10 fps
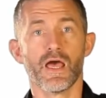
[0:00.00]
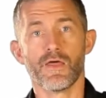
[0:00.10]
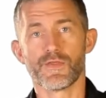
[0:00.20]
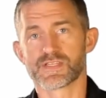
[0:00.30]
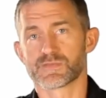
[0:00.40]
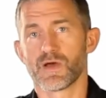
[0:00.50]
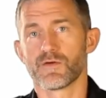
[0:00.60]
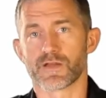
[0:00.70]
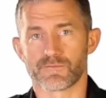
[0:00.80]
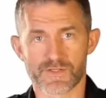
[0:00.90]
This is
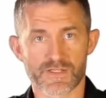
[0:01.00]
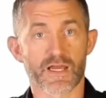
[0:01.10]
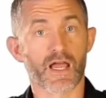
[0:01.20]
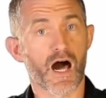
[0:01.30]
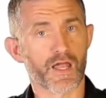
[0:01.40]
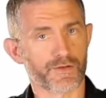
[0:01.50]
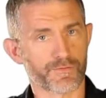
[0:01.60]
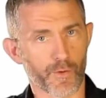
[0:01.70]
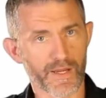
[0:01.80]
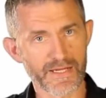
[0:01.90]
perfect for, say,
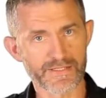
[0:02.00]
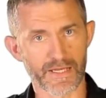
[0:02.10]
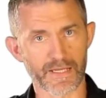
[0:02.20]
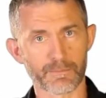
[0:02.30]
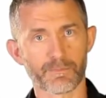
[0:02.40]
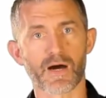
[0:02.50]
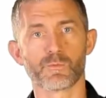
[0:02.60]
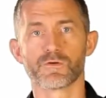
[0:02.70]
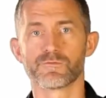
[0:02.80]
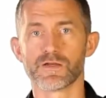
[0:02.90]
underfloor heating, but
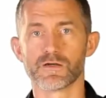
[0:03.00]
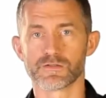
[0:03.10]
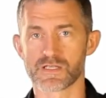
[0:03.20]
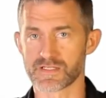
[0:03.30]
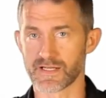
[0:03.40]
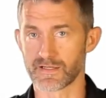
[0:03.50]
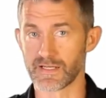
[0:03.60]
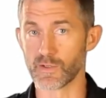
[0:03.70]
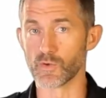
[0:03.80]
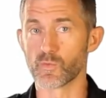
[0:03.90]
would feel distinctly
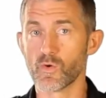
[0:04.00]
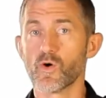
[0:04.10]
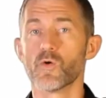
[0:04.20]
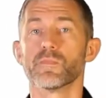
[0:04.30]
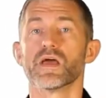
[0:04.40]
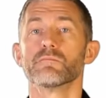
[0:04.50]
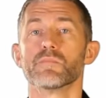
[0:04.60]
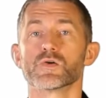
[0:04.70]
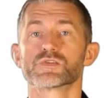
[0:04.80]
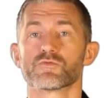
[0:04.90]
lukewarm in
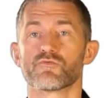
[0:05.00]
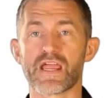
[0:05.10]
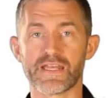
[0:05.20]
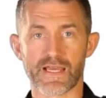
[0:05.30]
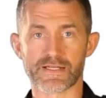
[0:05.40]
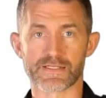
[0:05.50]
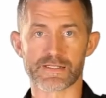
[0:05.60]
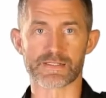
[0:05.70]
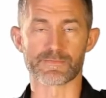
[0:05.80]
most radiators.